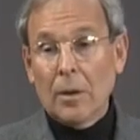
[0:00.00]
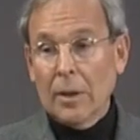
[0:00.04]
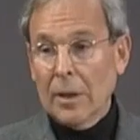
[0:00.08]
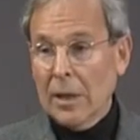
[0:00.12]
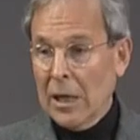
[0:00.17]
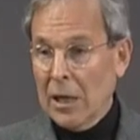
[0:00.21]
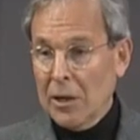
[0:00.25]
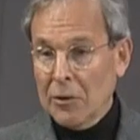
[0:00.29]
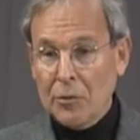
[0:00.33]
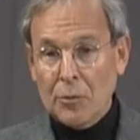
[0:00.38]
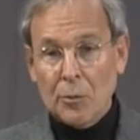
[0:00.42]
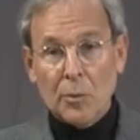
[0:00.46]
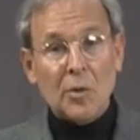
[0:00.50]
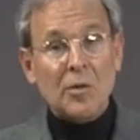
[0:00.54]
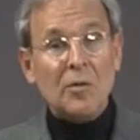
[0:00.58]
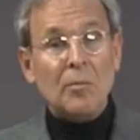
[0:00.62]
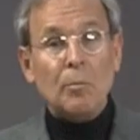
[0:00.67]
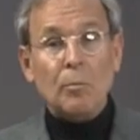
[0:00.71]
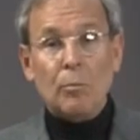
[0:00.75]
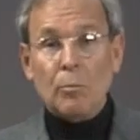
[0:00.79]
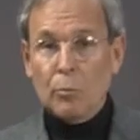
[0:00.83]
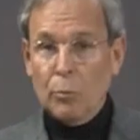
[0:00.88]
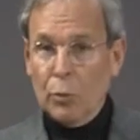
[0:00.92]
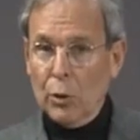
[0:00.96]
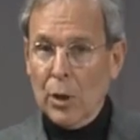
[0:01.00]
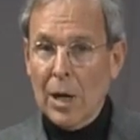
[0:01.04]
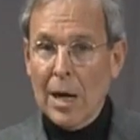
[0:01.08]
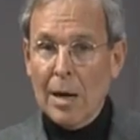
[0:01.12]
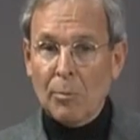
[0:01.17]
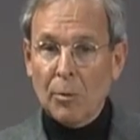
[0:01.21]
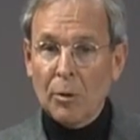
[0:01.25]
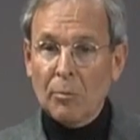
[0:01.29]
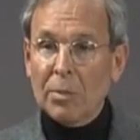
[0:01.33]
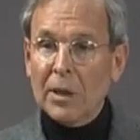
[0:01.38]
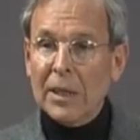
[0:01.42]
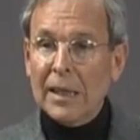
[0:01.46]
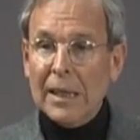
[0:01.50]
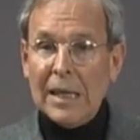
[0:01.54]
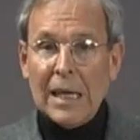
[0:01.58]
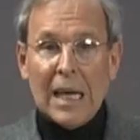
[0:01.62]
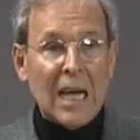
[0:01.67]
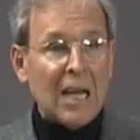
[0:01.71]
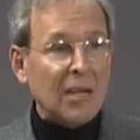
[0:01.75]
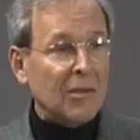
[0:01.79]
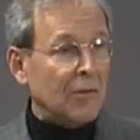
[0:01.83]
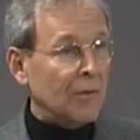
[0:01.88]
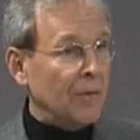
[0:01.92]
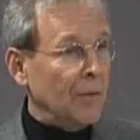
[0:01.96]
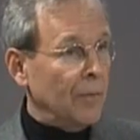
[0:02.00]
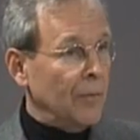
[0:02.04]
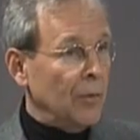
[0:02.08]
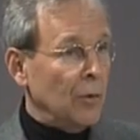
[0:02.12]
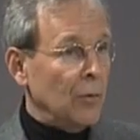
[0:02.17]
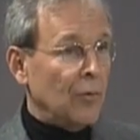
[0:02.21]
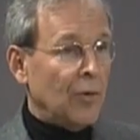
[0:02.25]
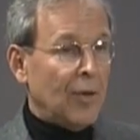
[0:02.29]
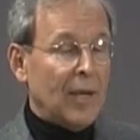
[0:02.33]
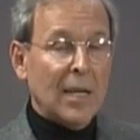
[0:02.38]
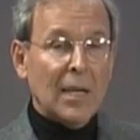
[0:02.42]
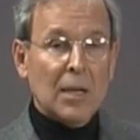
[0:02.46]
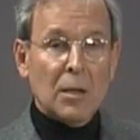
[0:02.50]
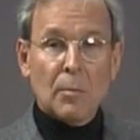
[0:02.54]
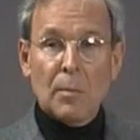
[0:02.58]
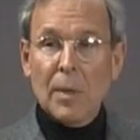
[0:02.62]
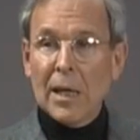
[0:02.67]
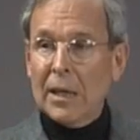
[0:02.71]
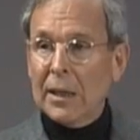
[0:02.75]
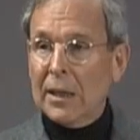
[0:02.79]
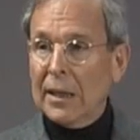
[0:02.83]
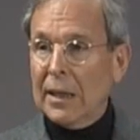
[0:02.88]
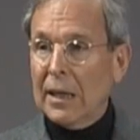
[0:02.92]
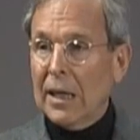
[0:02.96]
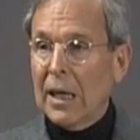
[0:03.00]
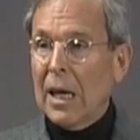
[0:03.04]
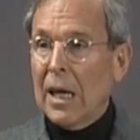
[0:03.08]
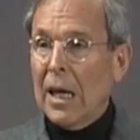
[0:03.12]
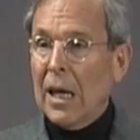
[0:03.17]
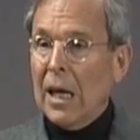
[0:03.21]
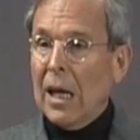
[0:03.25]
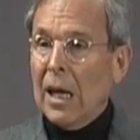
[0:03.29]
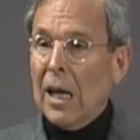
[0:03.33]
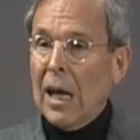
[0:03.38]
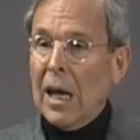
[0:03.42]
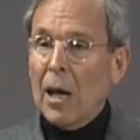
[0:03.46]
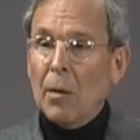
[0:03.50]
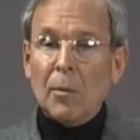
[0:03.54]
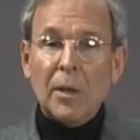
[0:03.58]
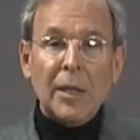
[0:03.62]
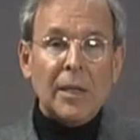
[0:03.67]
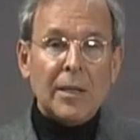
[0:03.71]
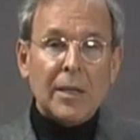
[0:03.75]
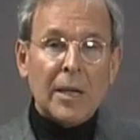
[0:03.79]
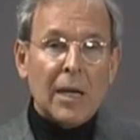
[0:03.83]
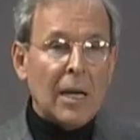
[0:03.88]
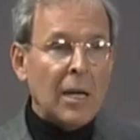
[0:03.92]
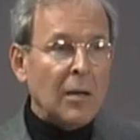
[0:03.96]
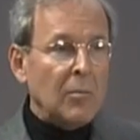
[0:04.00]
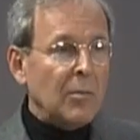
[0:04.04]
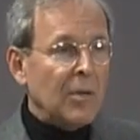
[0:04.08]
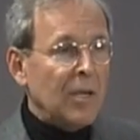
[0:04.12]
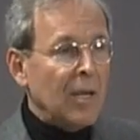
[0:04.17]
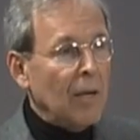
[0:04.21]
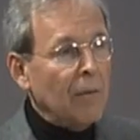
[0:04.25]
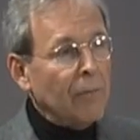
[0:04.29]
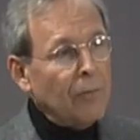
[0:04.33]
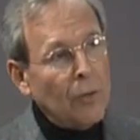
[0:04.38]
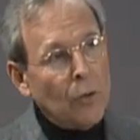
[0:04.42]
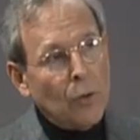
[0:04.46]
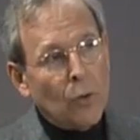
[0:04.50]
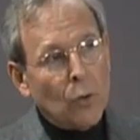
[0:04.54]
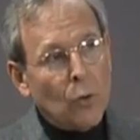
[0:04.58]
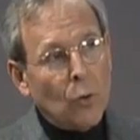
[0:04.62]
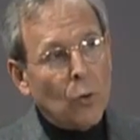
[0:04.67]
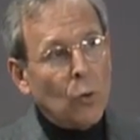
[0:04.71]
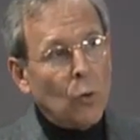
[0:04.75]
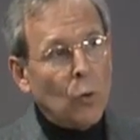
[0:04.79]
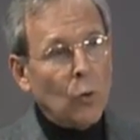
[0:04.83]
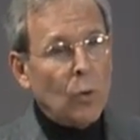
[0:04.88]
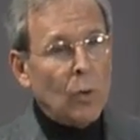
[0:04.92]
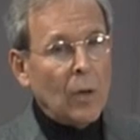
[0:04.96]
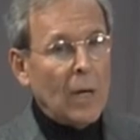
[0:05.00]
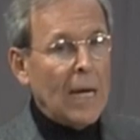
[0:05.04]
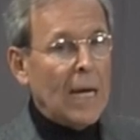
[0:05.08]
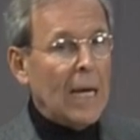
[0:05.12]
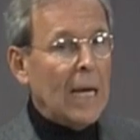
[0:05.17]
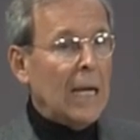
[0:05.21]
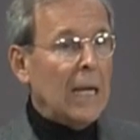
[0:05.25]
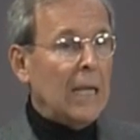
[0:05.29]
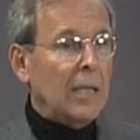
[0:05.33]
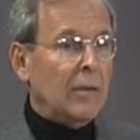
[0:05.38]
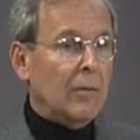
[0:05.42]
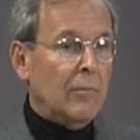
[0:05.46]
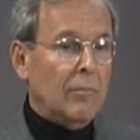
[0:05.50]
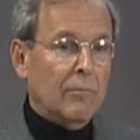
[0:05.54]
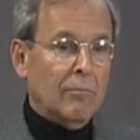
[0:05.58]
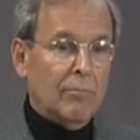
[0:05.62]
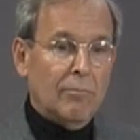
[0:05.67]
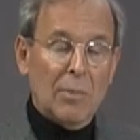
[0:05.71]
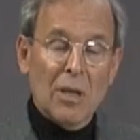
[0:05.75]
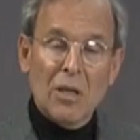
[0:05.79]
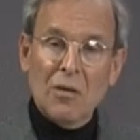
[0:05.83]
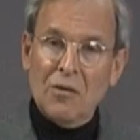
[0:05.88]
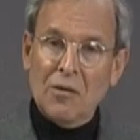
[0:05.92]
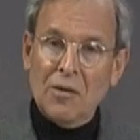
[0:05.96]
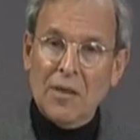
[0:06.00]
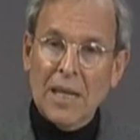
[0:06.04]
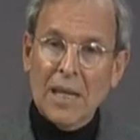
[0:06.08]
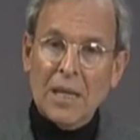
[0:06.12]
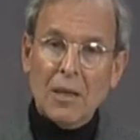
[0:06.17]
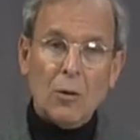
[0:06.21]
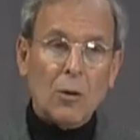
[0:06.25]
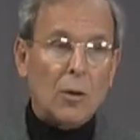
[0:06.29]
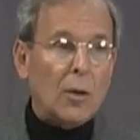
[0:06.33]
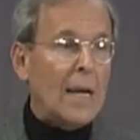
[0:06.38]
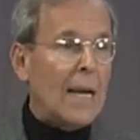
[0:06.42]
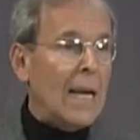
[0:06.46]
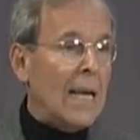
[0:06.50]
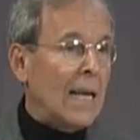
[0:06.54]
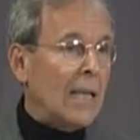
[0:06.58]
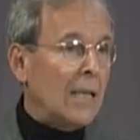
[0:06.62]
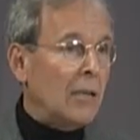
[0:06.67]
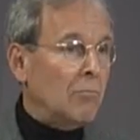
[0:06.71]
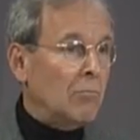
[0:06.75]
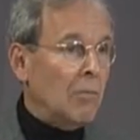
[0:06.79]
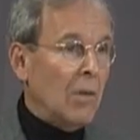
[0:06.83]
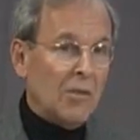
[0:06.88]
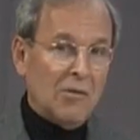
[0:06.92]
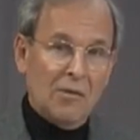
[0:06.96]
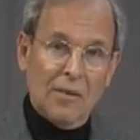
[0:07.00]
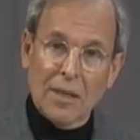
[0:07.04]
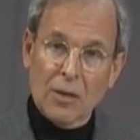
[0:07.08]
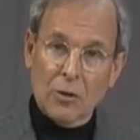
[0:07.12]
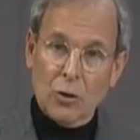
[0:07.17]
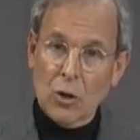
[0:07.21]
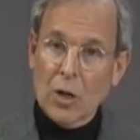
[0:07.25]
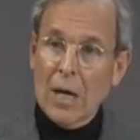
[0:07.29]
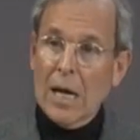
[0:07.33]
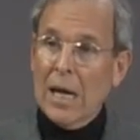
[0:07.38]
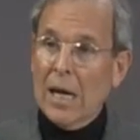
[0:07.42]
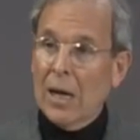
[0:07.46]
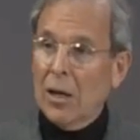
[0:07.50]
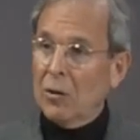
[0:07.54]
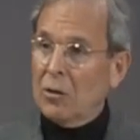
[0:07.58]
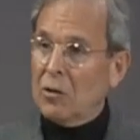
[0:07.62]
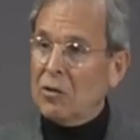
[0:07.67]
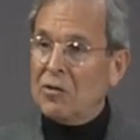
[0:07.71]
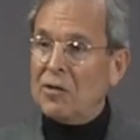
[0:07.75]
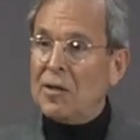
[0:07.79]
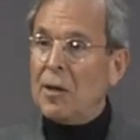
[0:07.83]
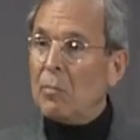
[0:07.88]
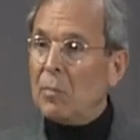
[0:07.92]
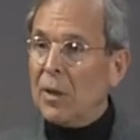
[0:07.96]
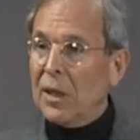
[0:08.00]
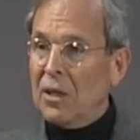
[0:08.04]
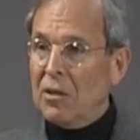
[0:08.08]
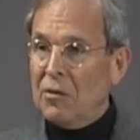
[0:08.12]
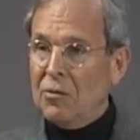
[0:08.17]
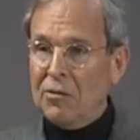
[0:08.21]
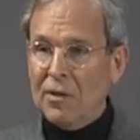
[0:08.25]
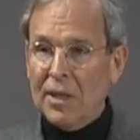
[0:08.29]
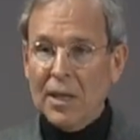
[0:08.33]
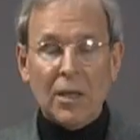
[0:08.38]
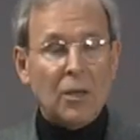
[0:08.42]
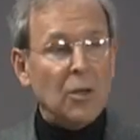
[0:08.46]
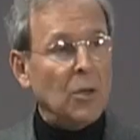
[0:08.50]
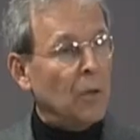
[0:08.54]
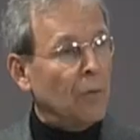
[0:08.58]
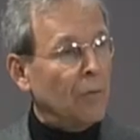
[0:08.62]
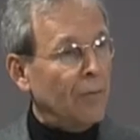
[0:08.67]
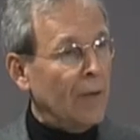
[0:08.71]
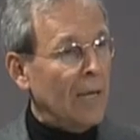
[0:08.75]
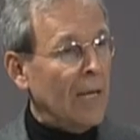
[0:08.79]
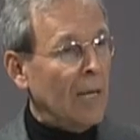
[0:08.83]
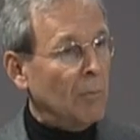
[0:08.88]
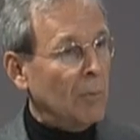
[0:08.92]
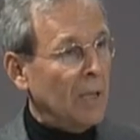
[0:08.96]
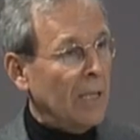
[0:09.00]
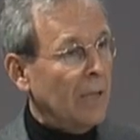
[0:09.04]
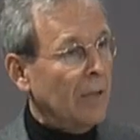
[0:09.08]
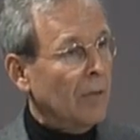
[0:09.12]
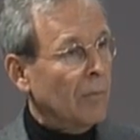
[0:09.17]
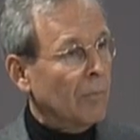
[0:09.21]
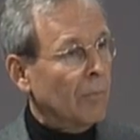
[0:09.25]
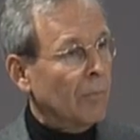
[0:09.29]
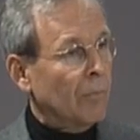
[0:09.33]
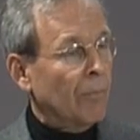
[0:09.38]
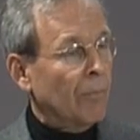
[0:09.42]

The answer is probably yes. If you think about it, how many times have you had been sick or had a sick child or somebody is sick in your family